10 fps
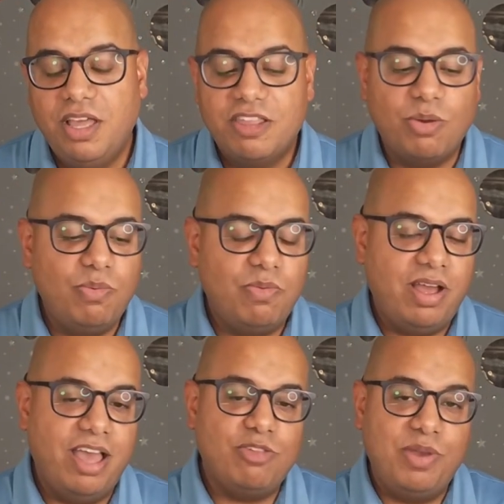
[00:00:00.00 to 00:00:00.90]
So
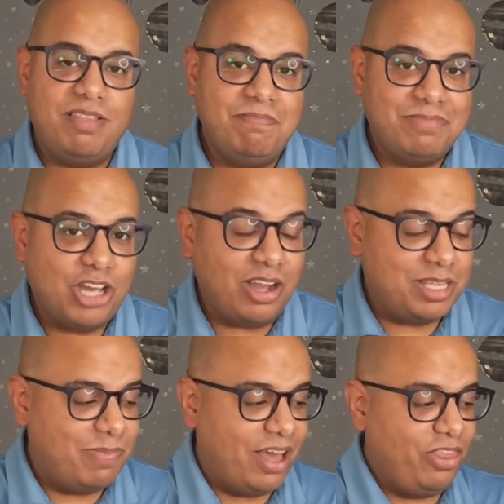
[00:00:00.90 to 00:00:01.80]
as we talked
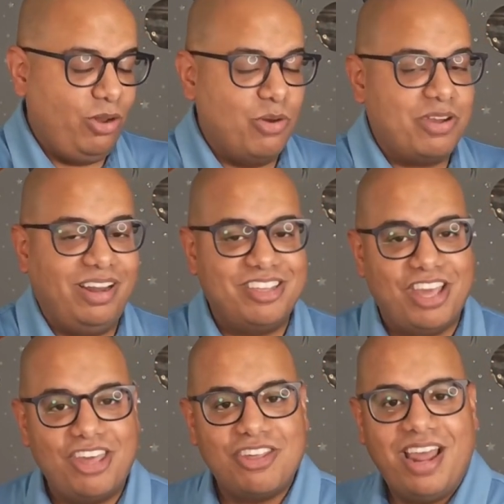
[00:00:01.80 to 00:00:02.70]
about the
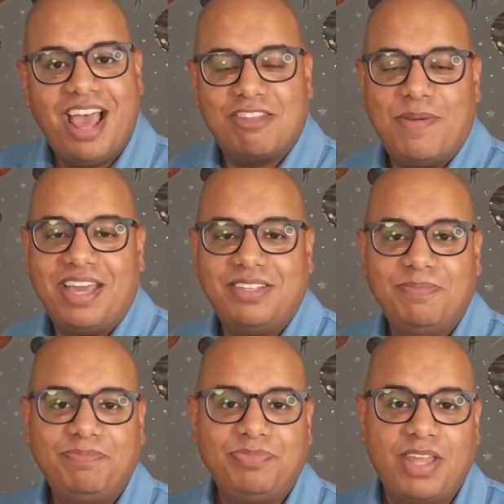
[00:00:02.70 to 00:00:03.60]
localization aspect,
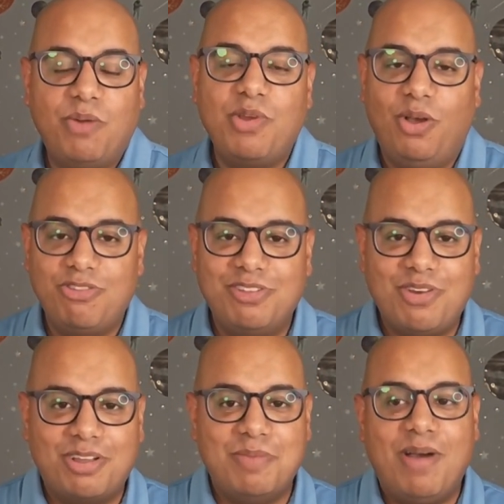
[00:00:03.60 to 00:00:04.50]
and we also
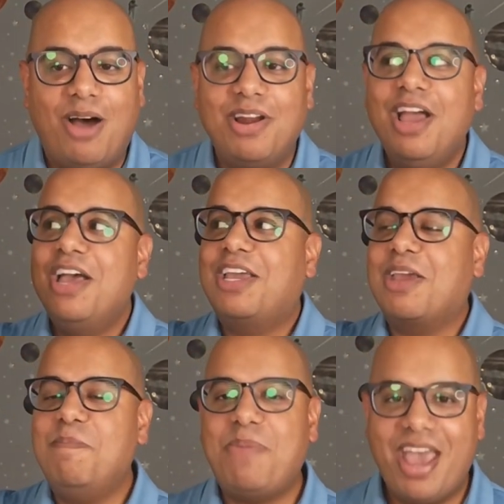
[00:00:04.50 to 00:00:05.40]
talked about
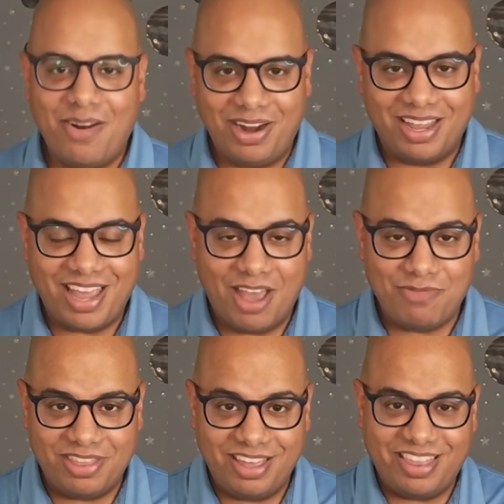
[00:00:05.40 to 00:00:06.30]
comparing
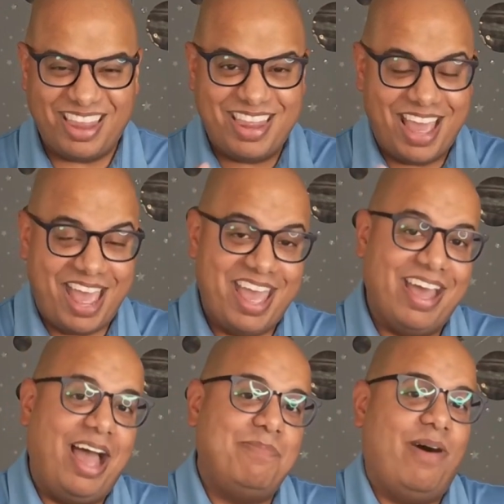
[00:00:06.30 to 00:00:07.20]
everything that the
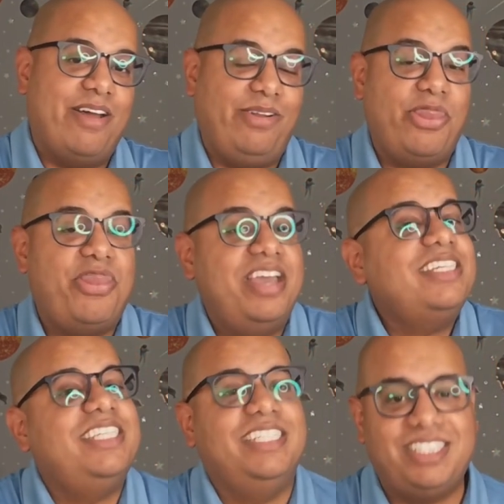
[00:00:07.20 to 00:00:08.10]
AI model
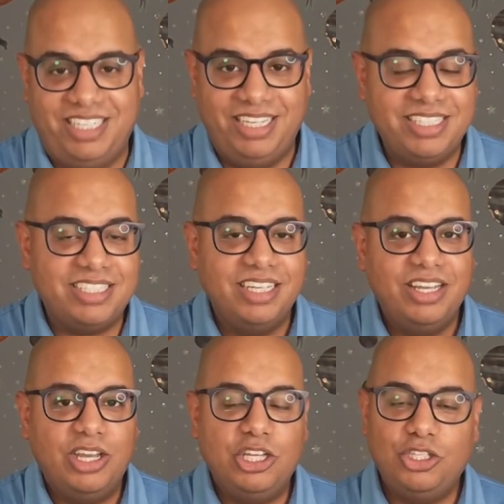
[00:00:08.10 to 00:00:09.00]
thinks it sees
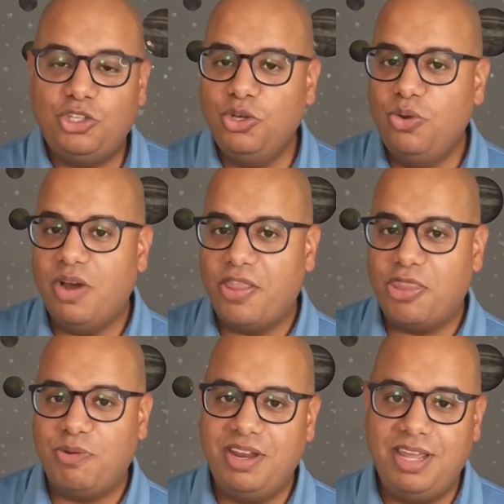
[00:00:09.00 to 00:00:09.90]
to a
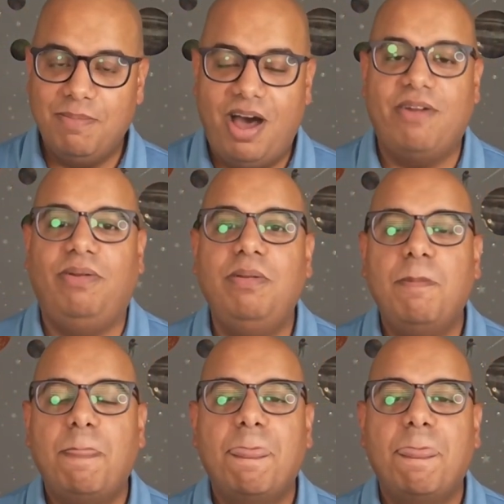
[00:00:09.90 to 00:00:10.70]
3D model,